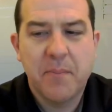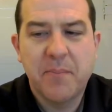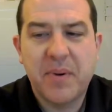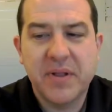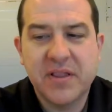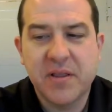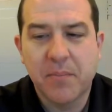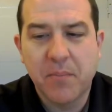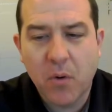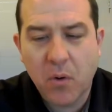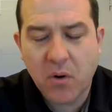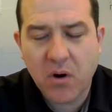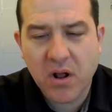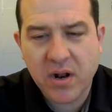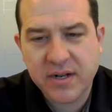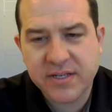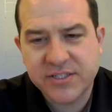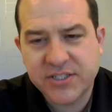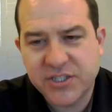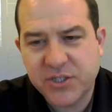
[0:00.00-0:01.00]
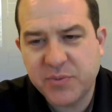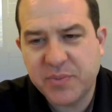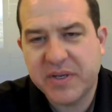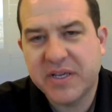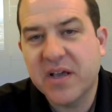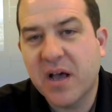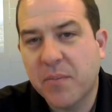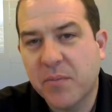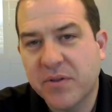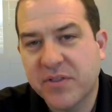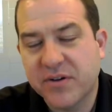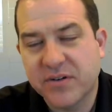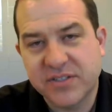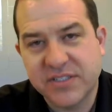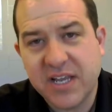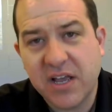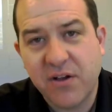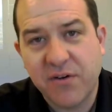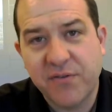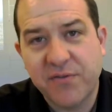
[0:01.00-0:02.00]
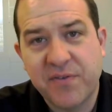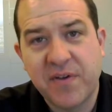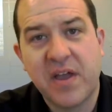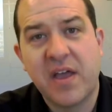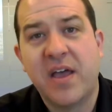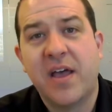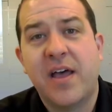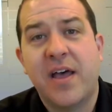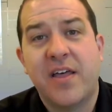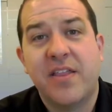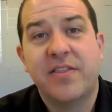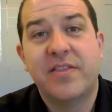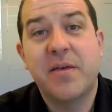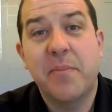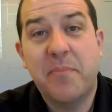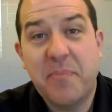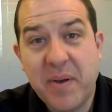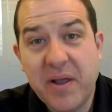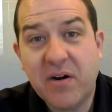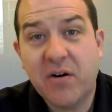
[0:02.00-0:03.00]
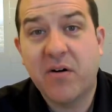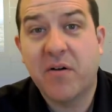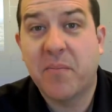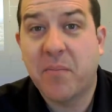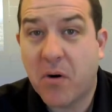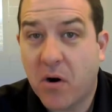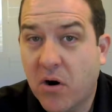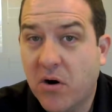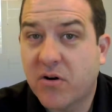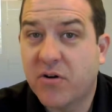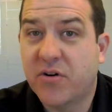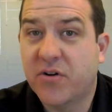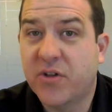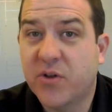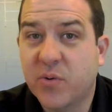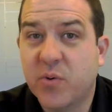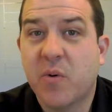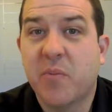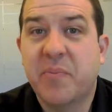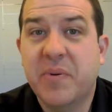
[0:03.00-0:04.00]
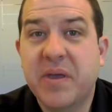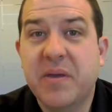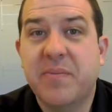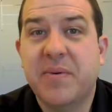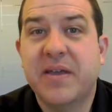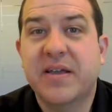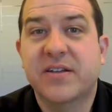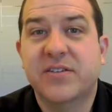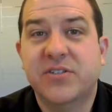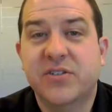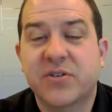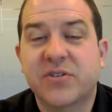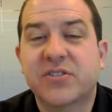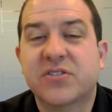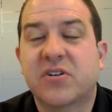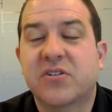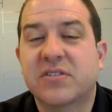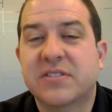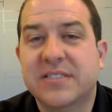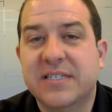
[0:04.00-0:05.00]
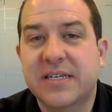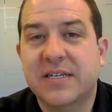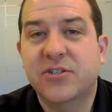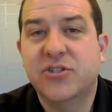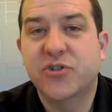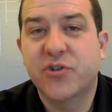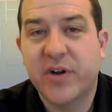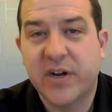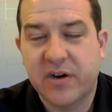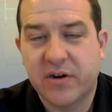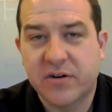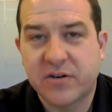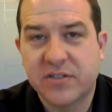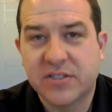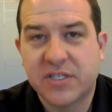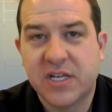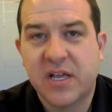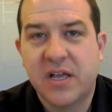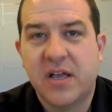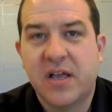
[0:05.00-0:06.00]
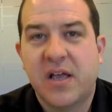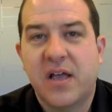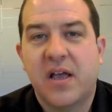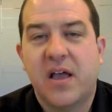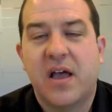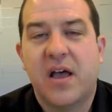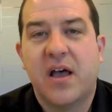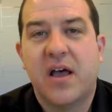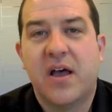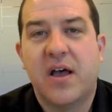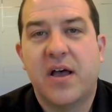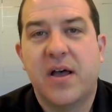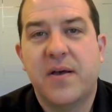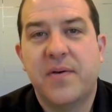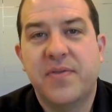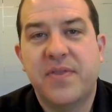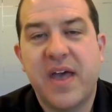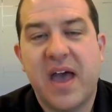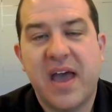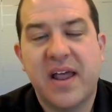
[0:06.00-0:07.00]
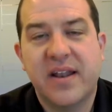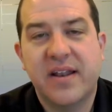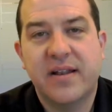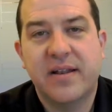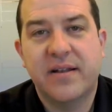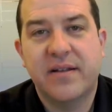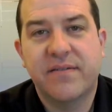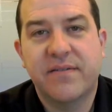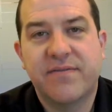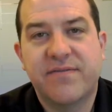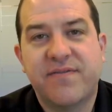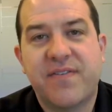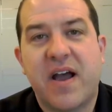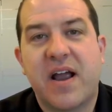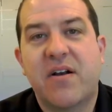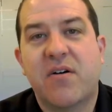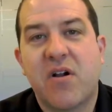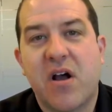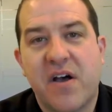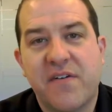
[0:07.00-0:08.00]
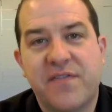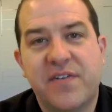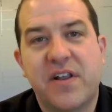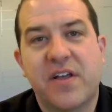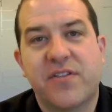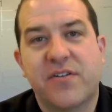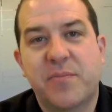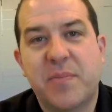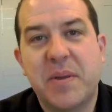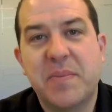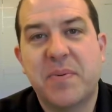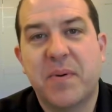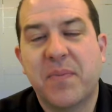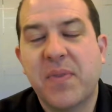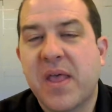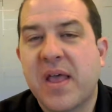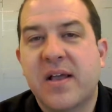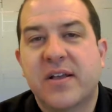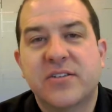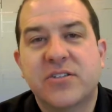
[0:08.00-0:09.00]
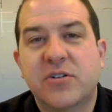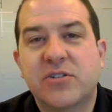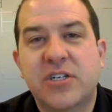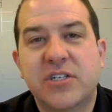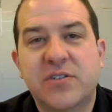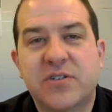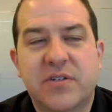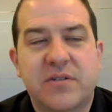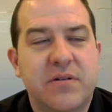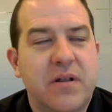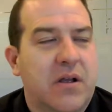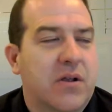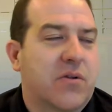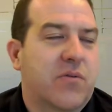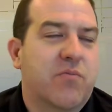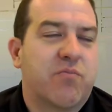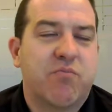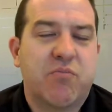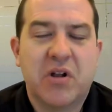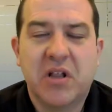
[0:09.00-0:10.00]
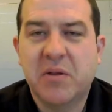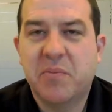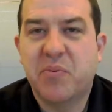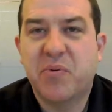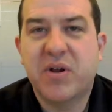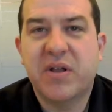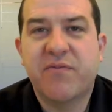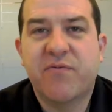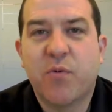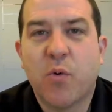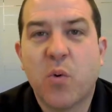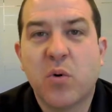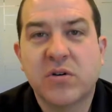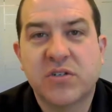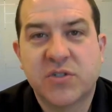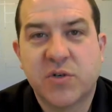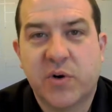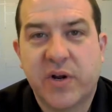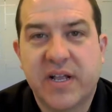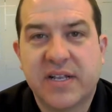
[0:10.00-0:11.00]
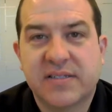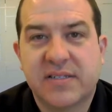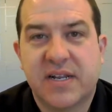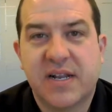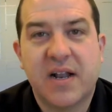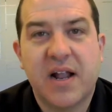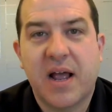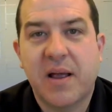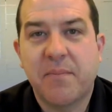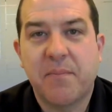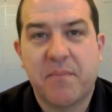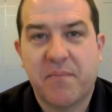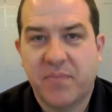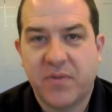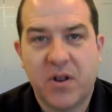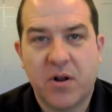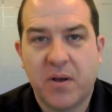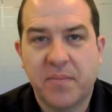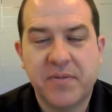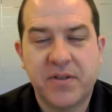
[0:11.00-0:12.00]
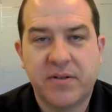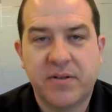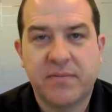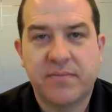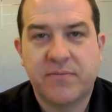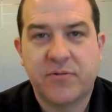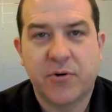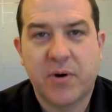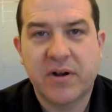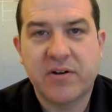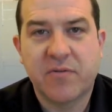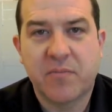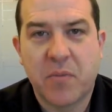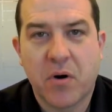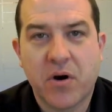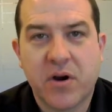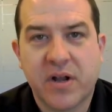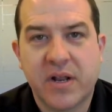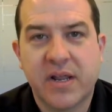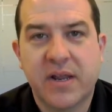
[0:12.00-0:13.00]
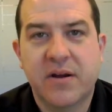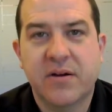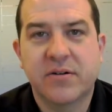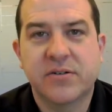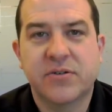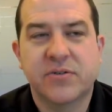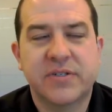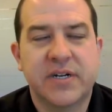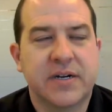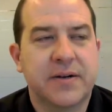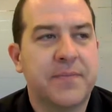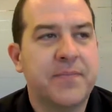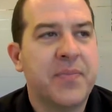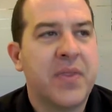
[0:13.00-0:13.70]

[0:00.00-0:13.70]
But the more honest you become with yourself, the better a marketer you will be, because you'll start seeing triggers that fire off in other people. So just a really brief war story incident. I'm the director of marketing here at doTERRA.